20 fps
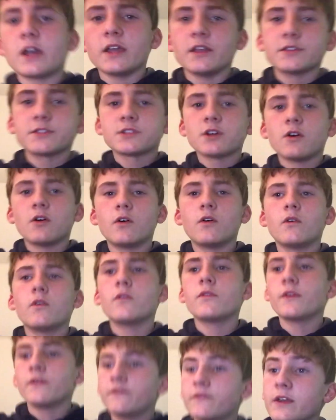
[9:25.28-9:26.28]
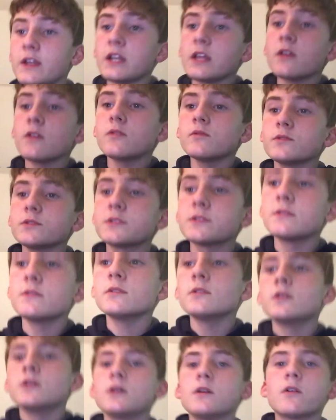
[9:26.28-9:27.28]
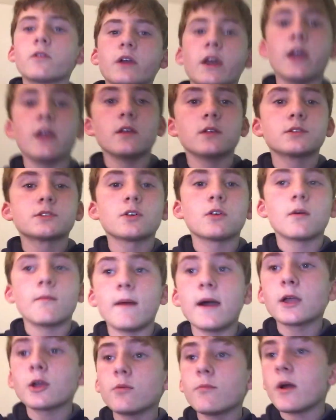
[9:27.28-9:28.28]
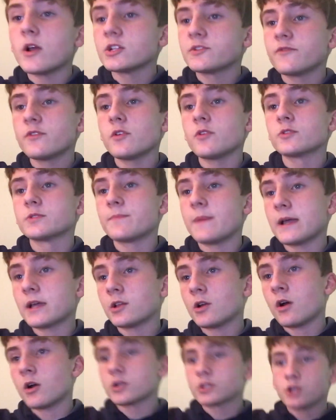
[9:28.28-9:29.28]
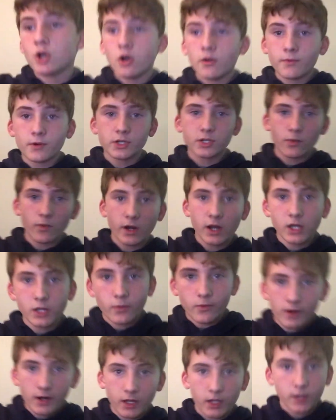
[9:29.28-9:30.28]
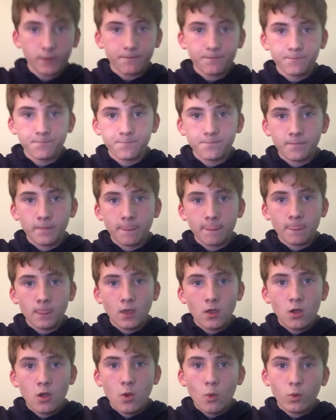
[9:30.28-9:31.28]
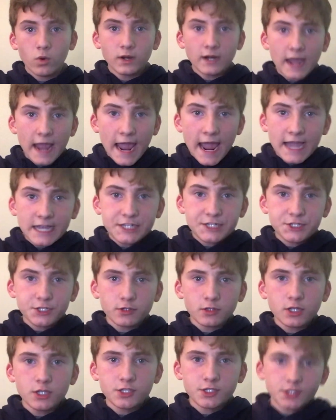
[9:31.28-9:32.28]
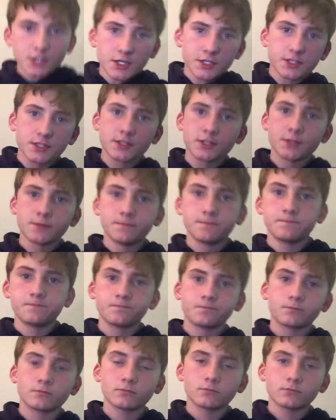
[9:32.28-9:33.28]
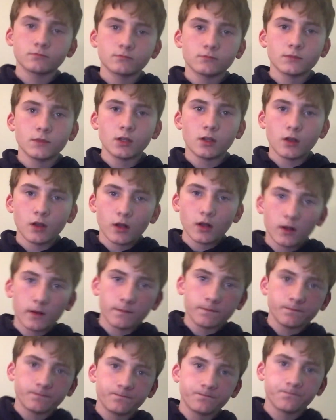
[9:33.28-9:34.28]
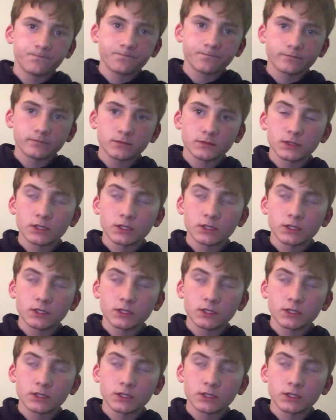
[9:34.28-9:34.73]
Okay, so the videos... Okay, so the Michael Myers videos back in October 2020 were actually just... Um...